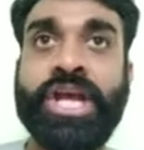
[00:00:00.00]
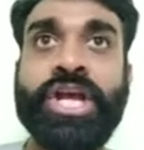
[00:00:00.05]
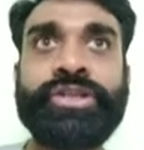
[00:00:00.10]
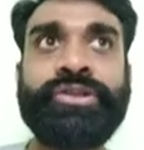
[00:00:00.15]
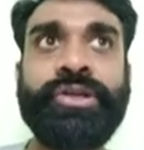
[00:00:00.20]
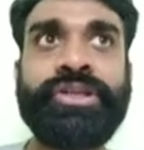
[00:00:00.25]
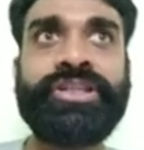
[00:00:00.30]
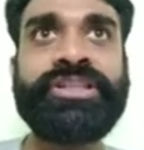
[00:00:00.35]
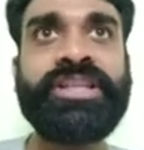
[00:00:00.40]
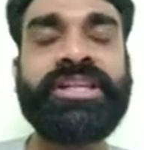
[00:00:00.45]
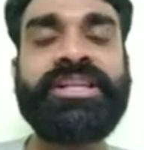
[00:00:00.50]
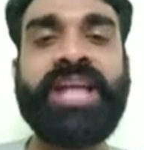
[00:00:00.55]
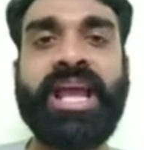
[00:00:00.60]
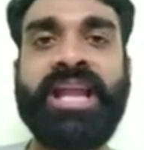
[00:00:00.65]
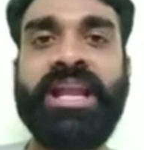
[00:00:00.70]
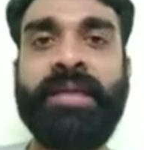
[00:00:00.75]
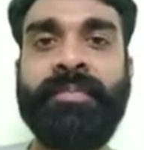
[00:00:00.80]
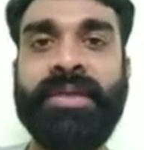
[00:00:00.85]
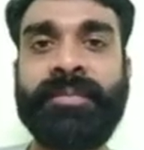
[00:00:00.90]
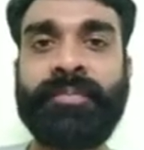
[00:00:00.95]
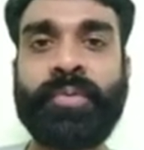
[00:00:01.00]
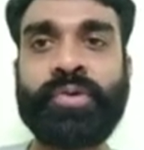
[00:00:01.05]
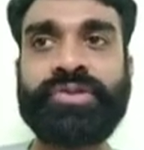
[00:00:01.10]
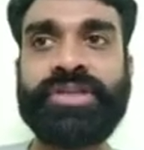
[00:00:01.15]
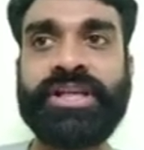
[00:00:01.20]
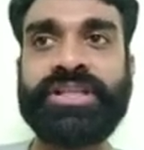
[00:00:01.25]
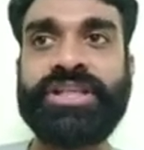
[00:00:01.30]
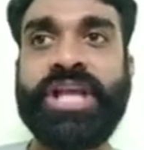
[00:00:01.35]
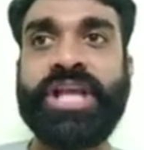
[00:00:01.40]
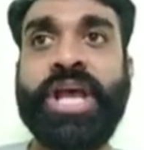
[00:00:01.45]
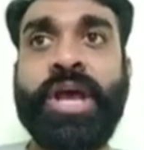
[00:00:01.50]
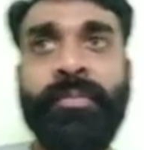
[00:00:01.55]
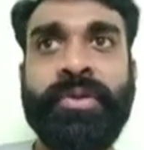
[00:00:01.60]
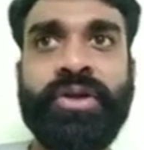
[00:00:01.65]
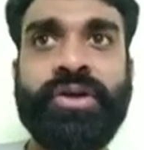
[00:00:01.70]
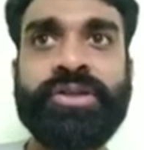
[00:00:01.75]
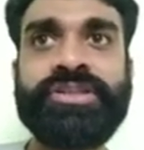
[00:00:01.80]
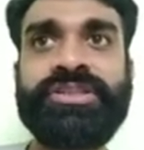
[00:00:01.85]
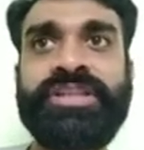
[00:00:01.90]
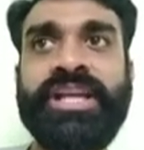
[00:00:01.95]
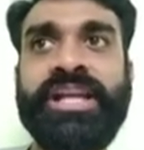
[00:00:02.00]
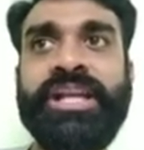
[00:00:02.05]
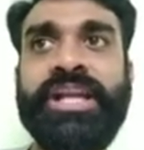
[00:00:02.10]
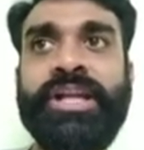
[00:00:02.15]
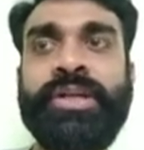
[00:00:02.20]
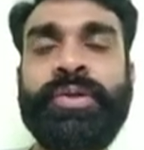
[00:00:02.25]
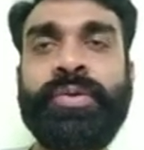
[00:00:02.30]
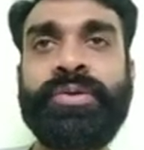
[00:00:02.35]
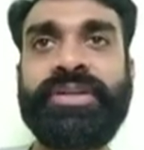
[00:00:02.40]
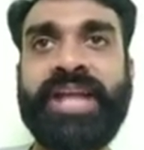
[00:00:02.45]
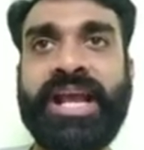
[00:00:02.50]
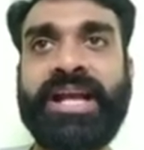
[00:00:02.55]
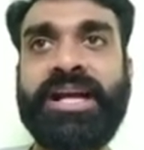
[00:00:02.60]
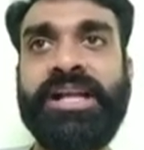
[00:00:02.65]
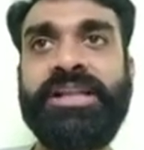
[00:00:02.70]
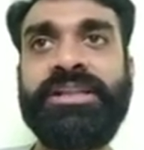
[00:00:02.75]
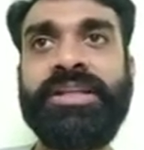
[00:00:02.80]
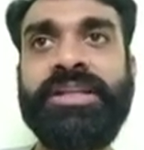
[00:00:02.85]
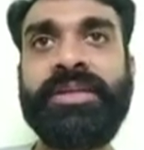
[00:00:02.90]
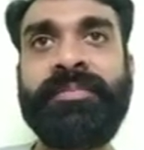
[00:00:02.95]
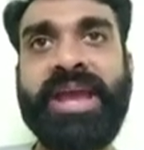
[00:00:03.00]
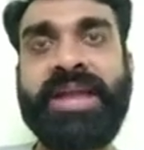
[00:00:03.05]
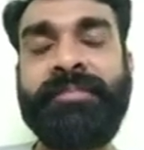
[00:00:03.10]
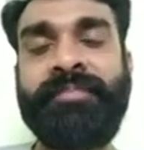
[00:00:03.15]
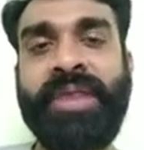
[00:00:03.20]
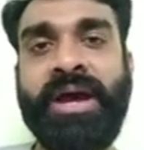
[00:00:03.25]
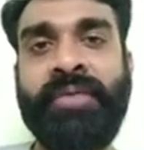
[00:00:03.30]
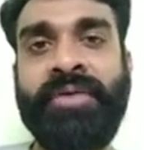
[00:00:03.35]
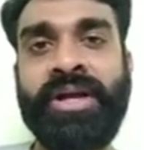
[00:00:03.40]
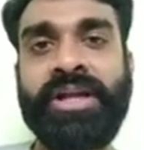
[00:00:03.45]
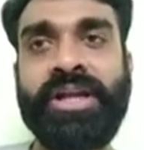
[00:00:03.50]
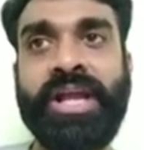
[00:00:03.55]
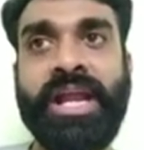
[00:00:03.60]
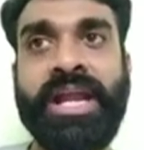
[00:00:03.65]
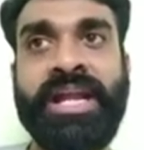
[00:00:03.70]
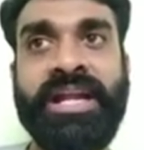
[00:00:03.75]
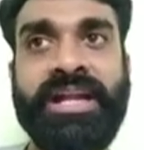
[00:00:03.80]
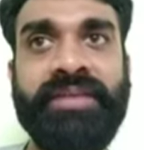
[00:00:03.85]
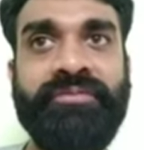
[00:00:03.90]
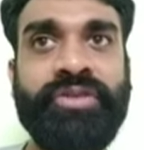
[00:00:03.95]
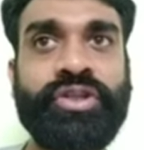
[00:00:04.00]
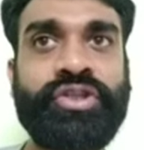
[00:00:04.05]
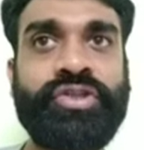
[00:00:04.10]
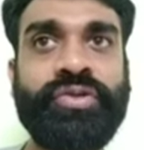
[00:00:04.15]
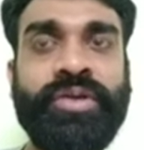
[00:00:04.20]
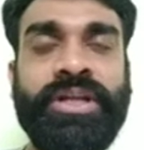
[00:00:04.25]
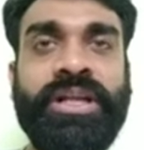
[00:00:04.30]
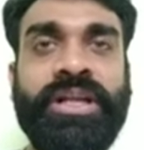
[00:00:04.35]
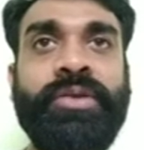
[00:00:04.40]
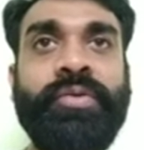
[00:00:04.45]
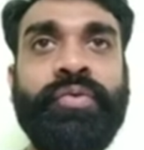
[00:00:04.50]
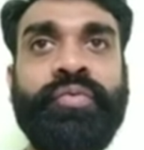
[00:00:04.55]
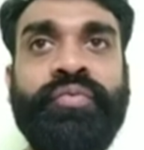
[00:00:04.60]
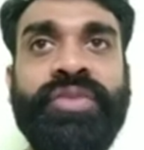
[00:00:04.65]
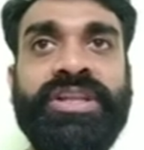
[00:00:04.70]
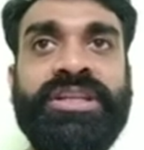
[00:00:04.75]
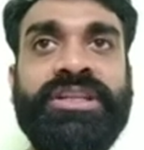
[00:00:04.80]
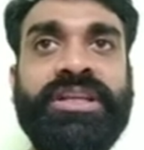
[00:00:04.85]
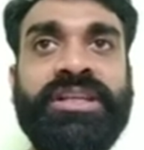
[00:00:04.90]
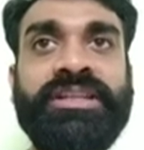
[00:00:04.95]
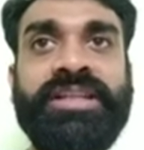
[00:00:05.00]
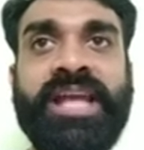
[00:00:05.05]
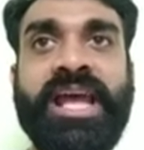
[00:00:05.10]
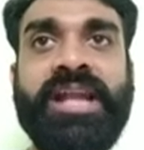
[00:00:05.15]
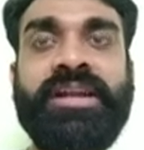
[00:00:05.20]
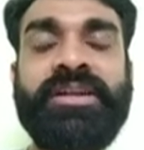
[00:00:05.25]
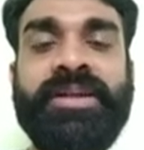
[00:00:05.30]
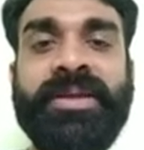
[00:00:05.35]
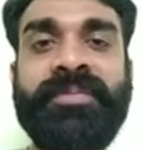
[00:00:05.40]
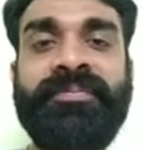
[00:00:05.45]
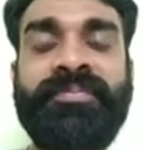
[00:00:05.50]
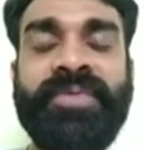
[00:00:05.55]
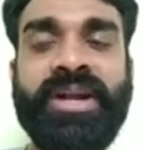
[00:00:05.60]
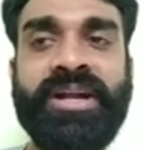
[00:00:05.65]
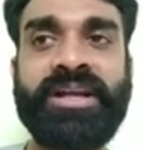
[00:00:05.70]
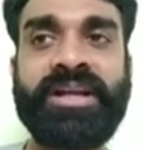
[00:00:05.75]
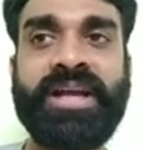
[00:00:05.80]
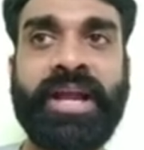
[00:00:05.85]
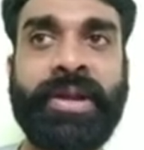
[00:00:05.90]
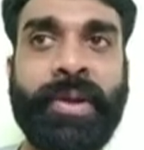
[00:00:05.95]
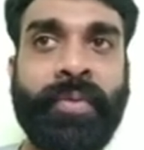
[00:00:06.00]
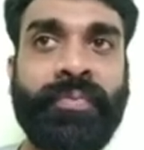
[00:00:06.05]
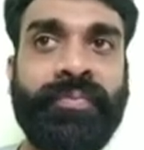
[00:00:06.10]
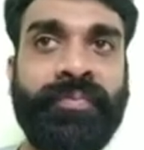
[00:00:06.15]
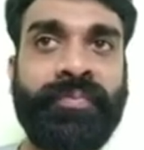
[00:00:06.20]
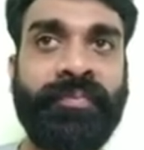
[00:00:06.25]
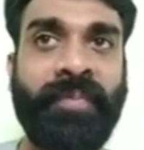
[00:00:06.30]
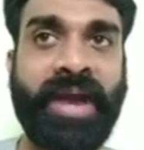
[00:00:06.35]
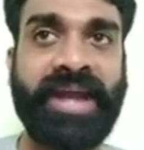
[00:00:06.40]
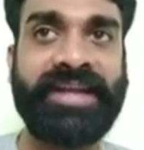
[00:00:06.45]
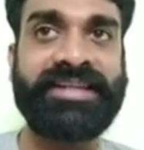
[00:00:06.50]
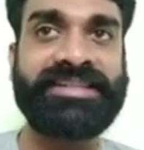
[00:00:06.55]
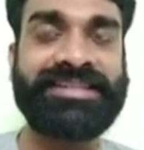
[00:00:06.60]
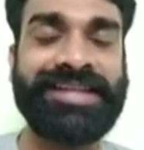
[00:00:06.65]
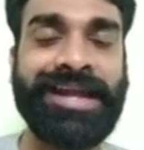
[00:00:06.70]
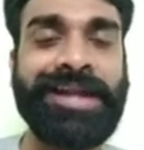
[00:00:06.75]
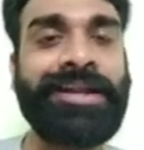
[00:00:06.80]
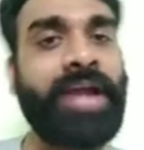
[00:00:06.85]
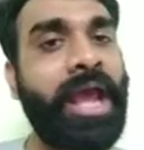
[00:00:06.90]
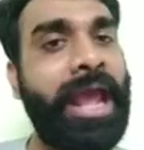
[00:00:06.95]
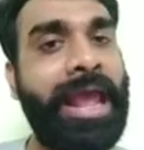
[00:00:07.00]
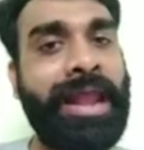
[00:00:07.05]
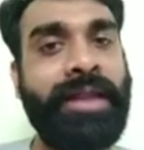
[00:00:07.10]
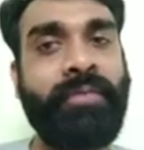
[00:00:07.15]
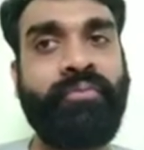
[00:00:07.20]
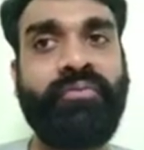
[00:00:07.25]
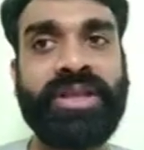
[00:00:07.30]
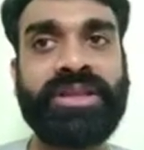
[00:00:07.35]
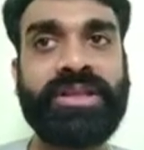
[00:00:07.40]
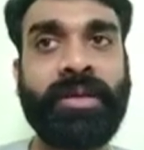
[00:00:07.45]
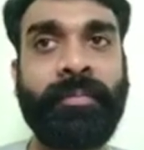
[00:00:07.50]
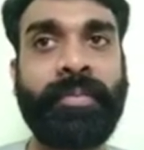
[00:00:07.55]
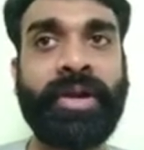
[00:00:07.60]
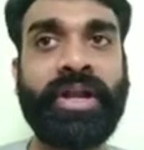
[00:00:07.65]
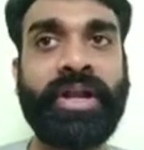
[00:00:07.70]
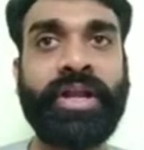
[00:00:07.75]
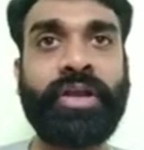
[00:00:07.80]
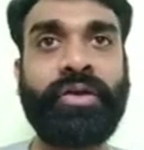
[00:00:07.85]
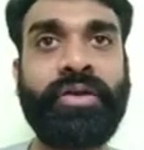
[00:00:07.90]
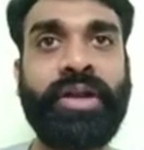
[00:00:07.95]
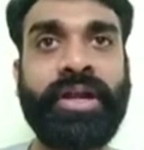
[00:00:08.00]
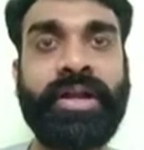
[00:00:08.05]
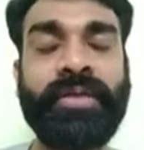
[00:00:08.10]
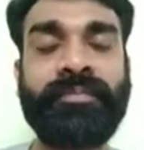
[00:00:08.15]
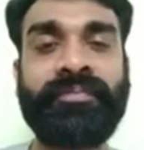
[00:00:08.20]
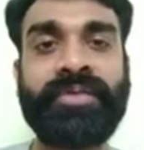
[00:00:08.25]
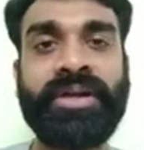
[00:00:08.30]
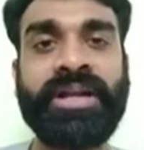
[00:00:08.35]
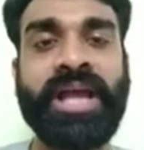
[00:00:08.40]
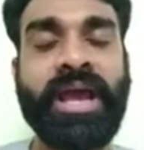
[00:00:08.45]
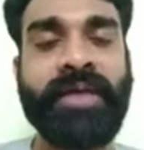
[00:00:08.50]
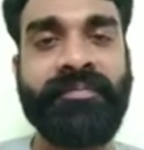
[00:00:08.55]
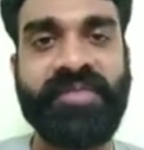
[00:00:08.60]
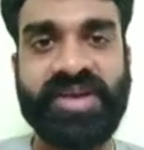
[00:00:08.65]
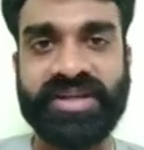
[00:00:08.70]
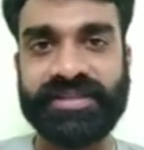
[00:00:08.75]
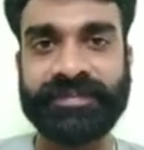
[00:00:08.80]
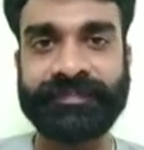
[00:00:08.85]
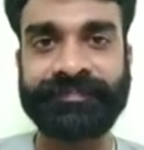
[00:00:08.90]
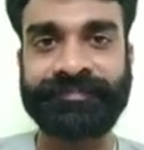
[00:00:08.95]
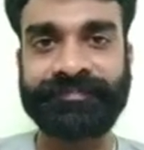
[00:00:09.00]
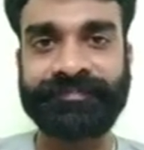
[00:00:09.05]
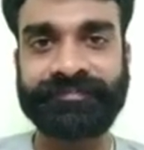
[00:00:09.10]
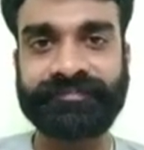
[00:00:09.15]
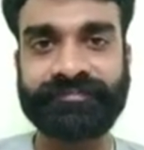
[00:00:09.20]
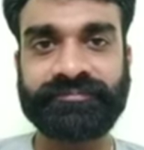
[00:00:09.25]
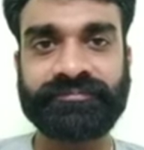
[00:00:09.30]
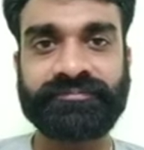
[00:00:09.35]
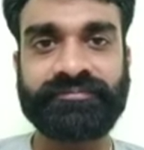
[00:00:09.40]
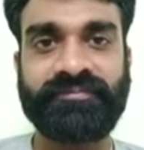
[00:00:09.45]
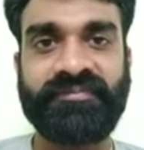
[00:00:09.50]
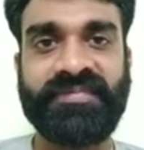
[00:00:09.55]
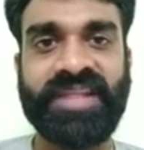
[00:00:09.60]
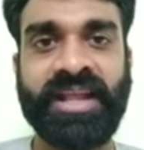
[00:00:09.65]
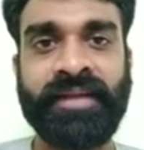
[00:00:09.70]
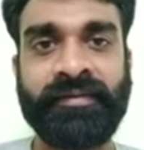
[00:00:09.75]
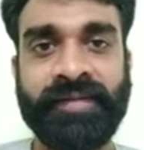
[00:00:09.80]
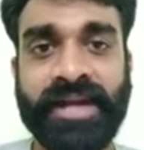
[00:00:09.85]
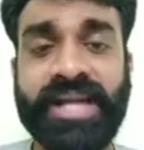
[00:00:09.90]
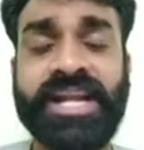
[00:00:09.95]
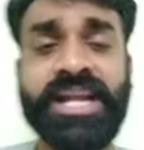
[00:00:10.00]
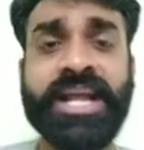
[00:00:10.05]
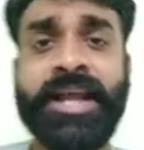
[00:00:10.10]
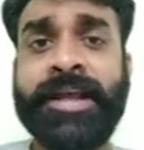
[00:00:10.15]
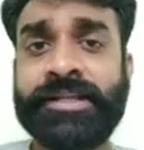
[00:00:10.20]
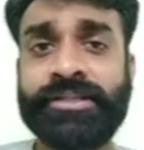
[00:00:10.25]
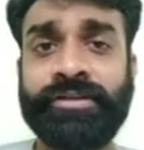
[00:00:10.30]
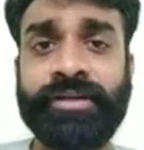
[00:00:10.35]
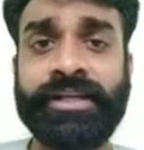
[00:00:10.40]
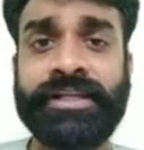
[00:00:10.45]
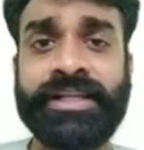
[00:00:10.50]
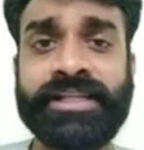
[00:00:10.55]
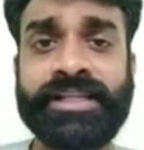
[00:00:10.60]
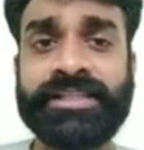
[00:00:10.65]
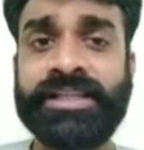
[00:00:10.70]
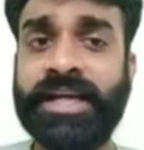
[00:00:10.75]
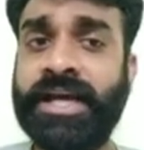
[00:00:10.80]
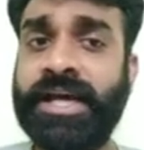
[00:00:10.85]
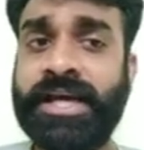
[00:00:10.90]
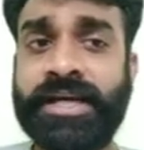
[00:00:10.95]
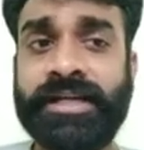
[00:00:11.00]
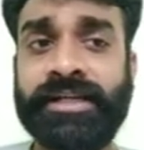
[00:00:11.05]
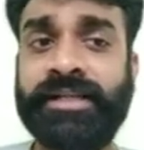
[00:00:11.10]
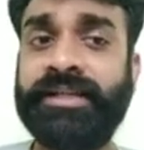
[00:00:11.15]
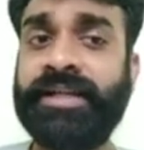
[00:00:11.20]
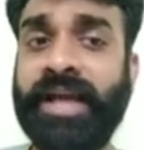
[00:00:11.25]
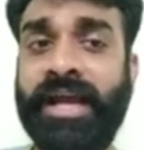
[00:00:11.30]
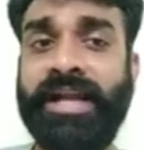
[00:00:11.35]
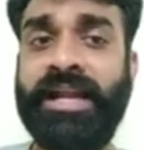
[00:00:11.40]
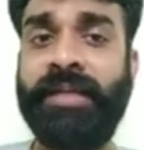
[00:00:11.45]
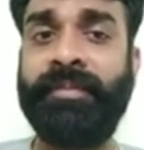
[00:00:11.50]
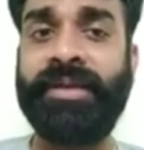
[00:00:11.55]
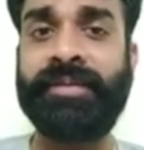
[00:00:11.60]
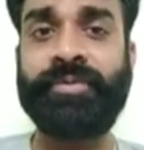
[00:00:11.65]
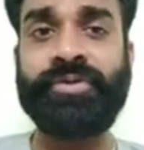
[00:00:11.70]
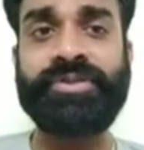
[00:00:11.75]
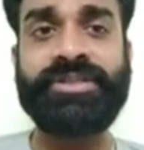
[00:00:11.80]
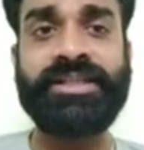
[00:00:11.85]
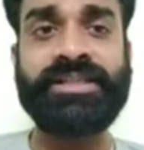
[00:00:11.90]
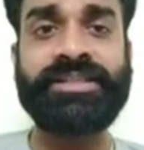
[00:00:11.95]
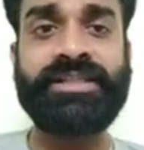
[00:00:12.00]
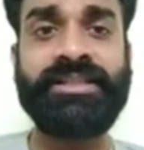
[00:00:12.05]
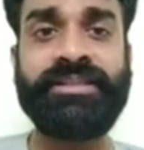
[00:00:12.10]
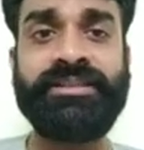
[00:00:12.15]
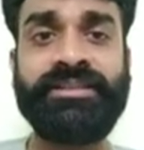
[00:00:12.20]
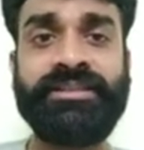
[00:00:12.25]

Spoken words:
So it is a dynamic process because they need to tackle the manpower individual with their different kind of mindset and with the particular different efforts, right? So it is a dynamic process.